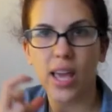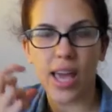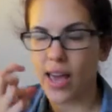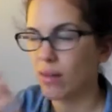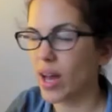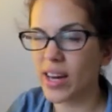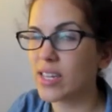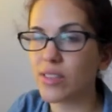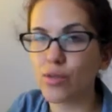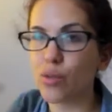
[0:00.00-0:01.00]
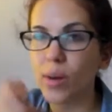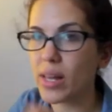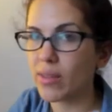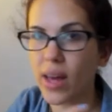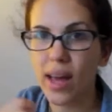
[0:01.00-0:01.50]
here, and it's
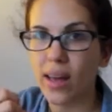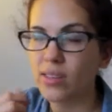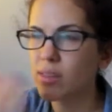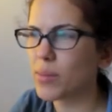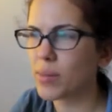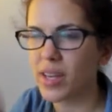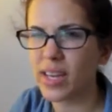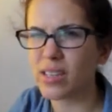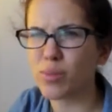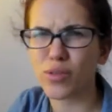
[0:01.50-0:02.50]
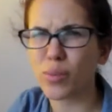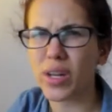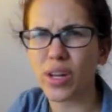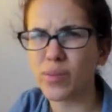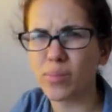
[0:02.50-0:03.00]
normally there. Sometimes I get spots on my
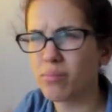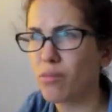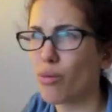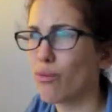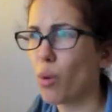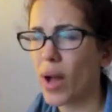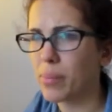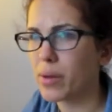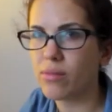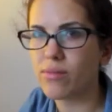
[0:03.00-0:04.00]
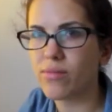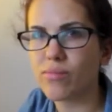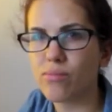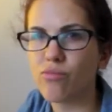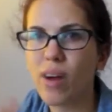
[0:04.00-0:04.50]
nose or forehead, but
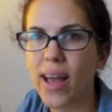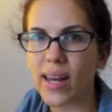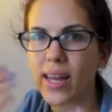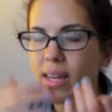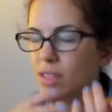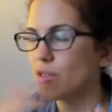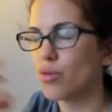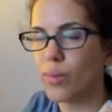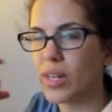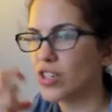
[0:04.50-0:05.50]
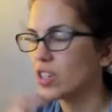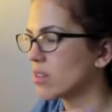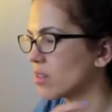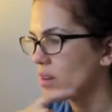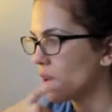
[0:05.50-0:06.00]
rarely. It's normally
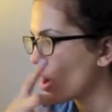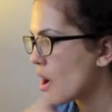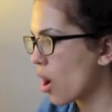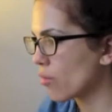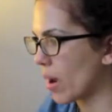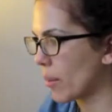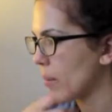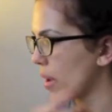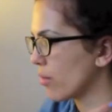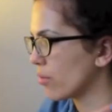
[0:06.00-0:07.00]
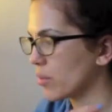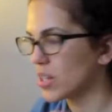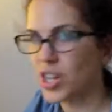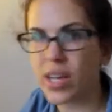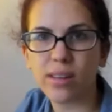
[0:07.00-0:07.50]
just around my mouth and my
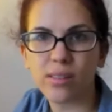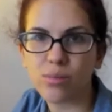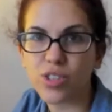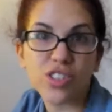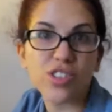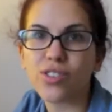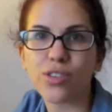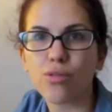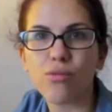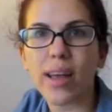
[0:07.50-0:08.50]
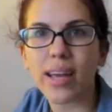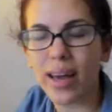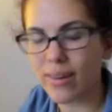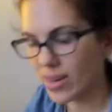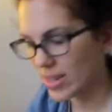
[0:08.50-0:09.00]
chin, which is just a great
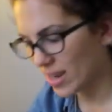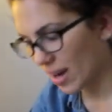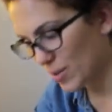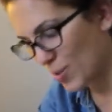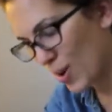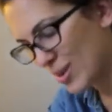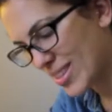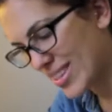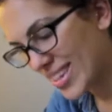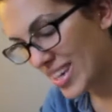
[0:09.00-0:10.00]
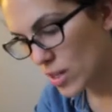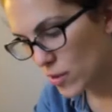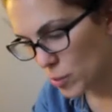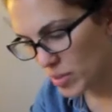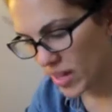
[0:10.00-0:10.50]
area to have spots.
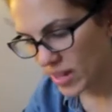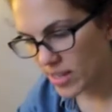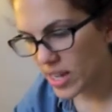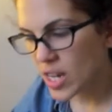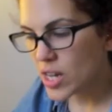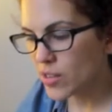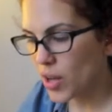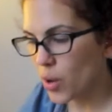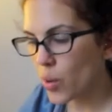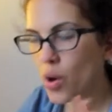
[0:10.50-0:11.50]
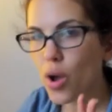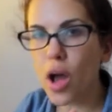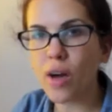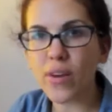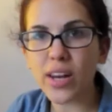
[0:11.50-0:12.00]
Super sexy. So
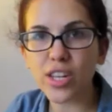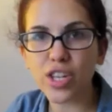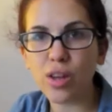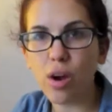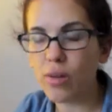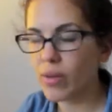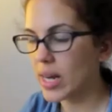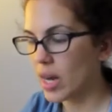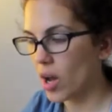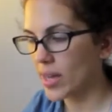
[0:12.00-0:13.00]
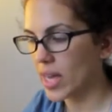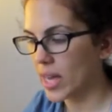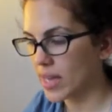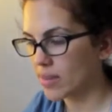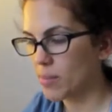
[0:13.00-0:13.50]
a foundation that I really like
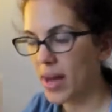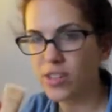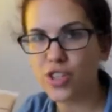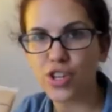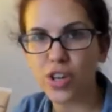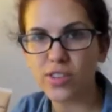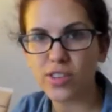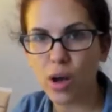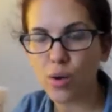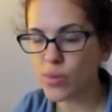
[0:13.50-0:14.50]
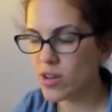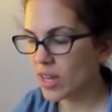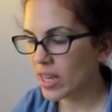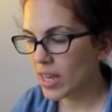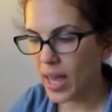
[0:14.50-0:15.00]
is MAC Studio Sculpt,
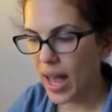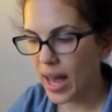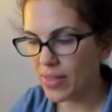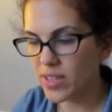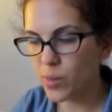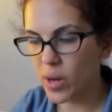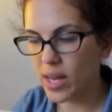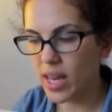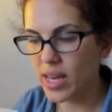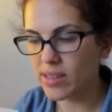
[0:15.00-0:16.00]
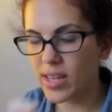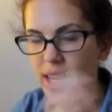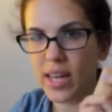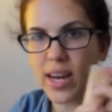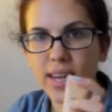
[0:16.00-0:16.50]
and this one is
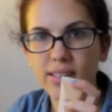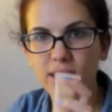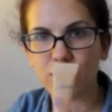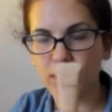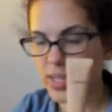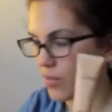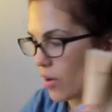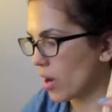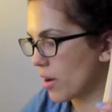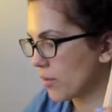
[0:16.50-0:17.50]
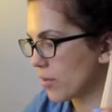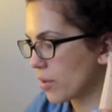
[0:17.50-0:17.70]
in NC25.